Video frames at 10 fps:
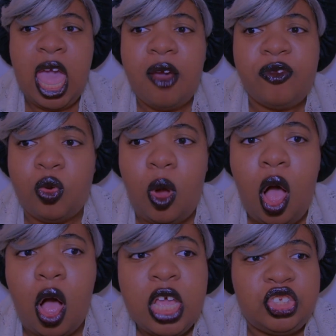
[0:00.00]
After
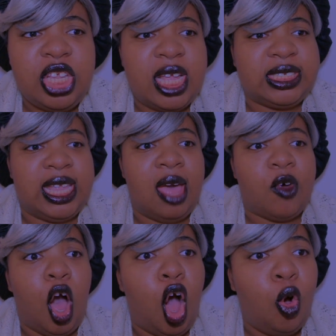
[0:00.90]
all, she doesn't have
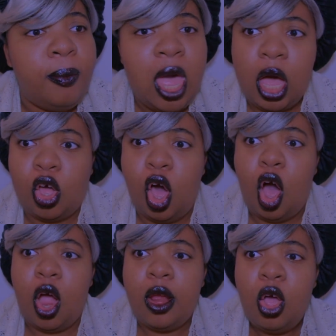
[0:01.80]
a home, a
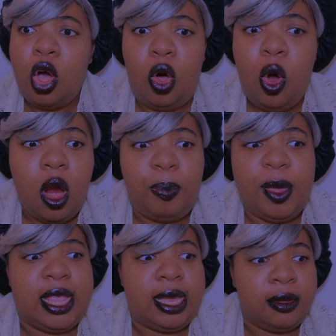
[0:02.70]
car, or a
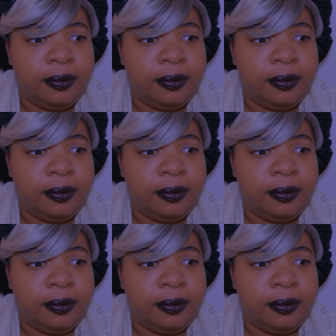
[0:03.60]
penny.